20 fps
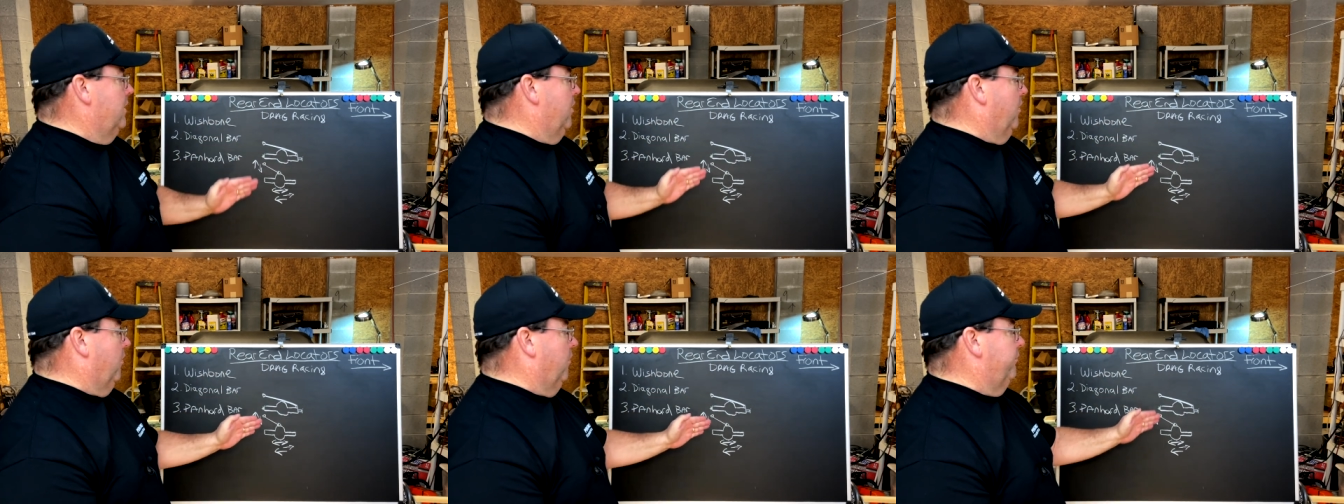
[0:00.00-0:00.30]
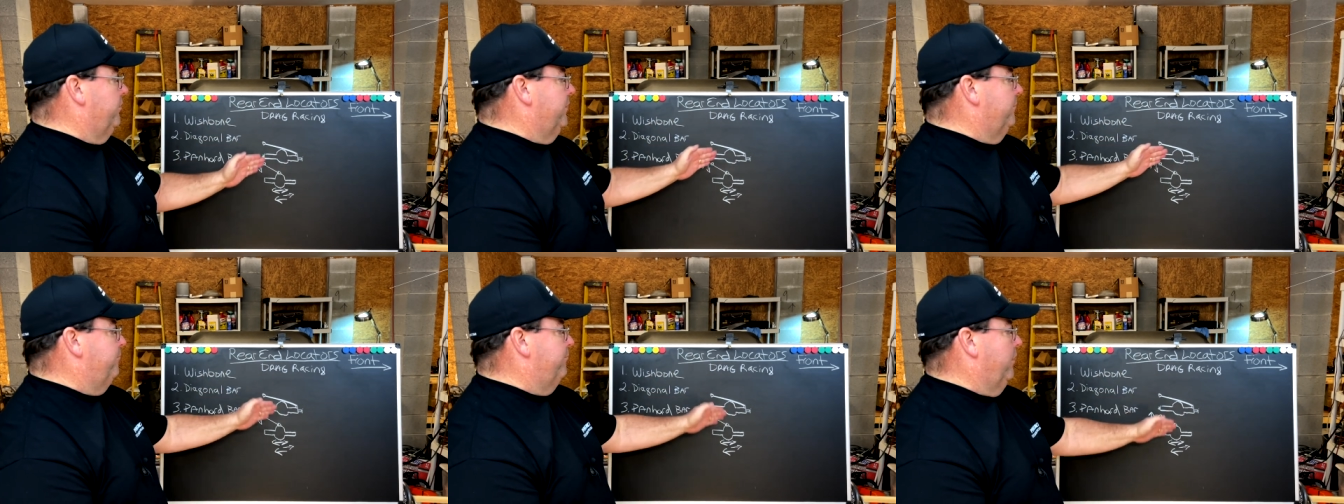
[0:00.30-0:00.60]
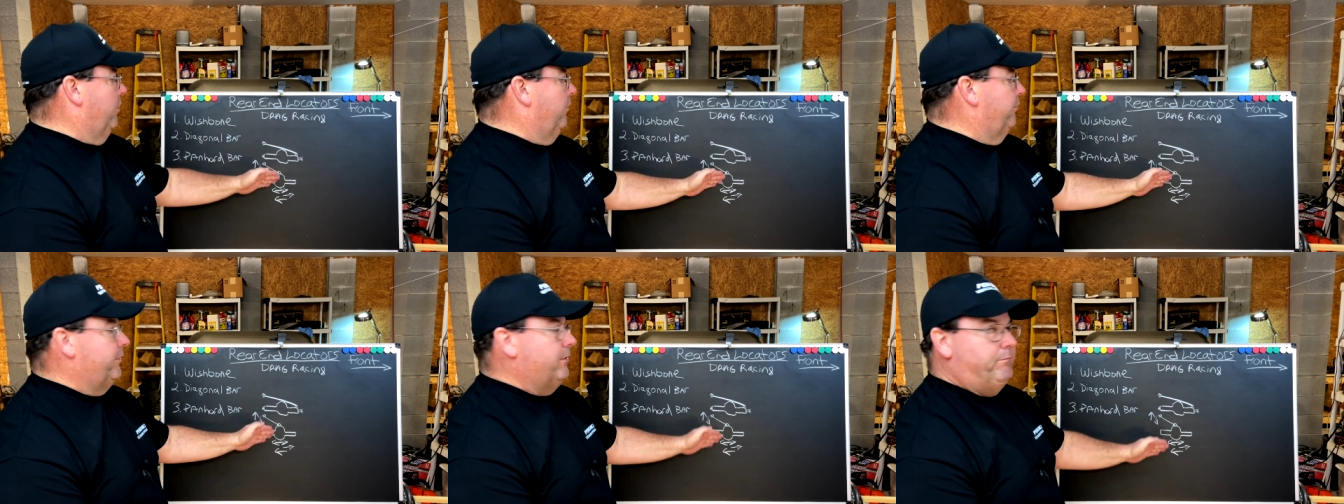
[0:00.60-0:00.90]
on the
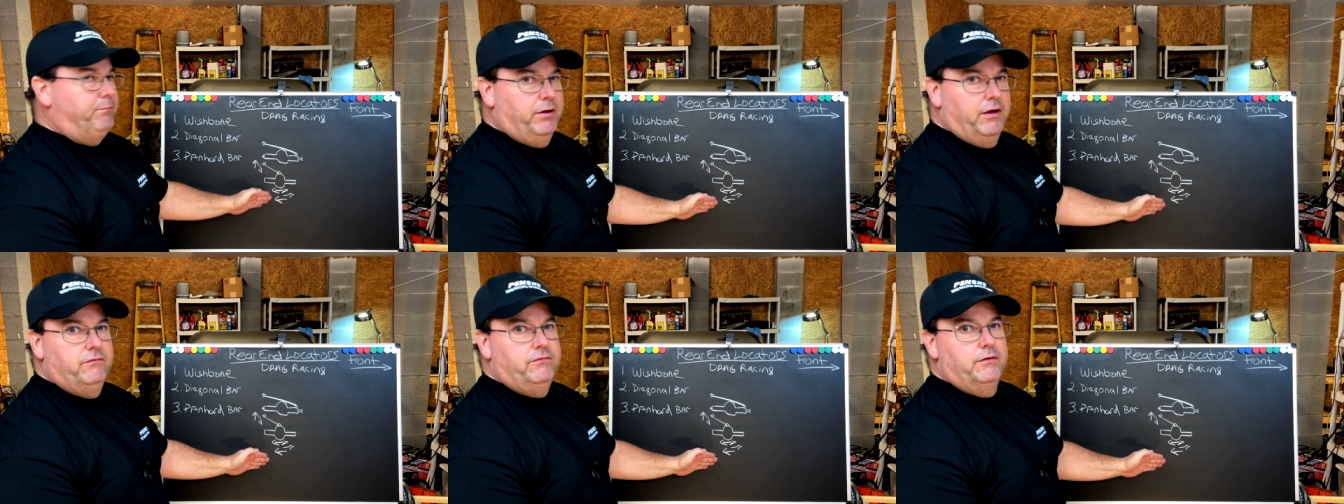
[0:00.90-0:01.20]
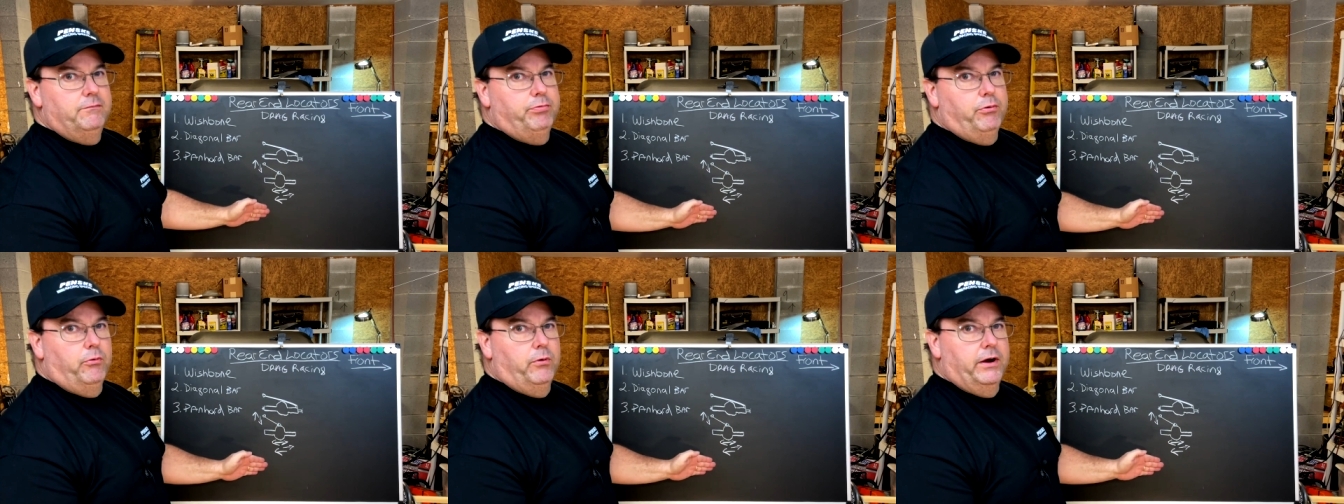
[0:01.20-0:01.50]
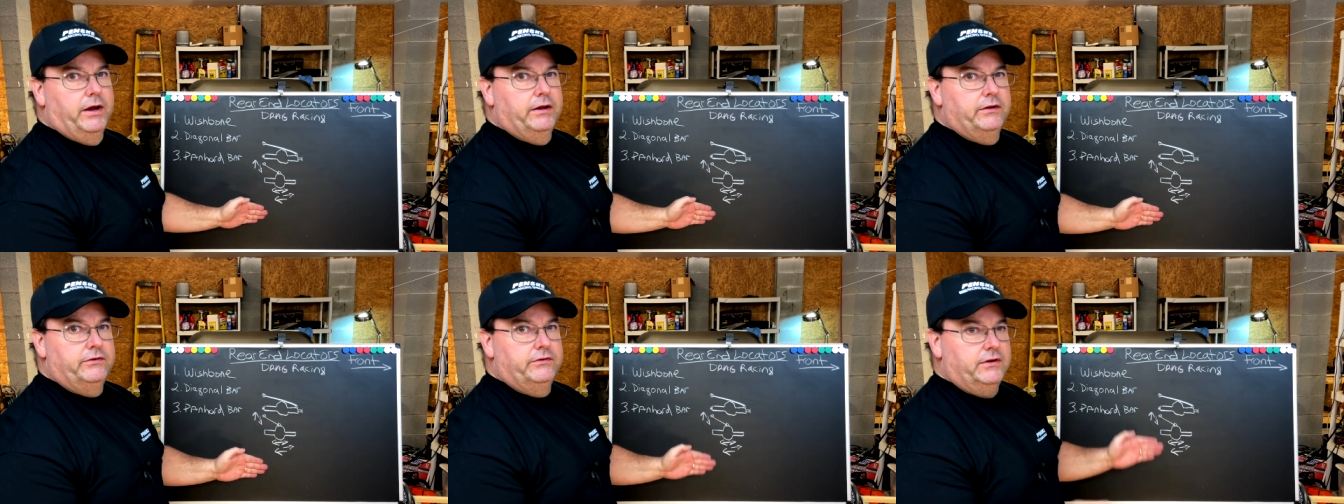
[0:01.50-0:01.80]
on the pivot
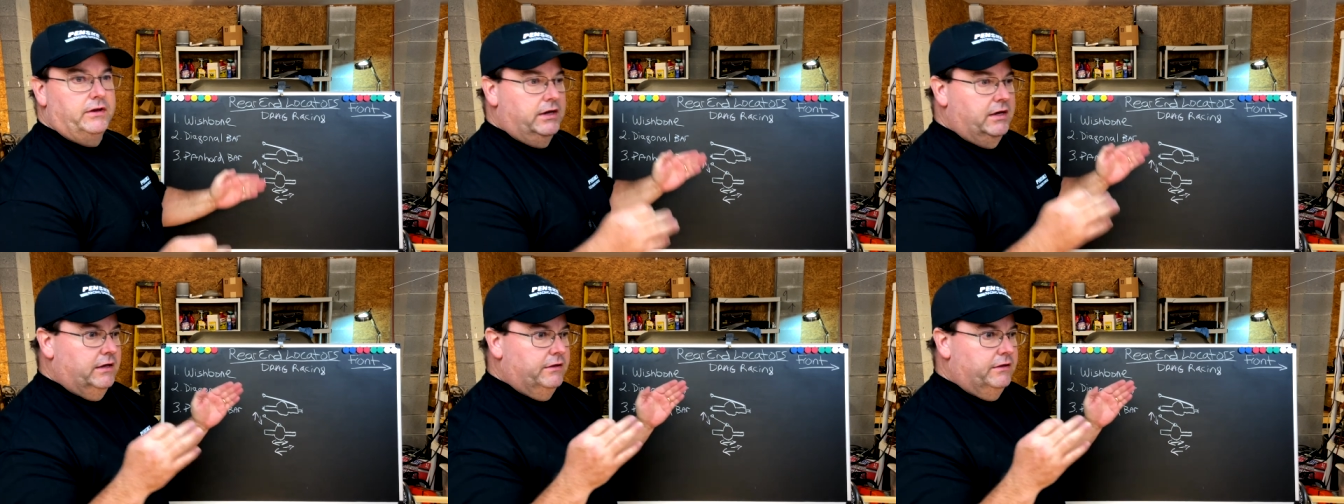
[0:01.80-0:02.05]
points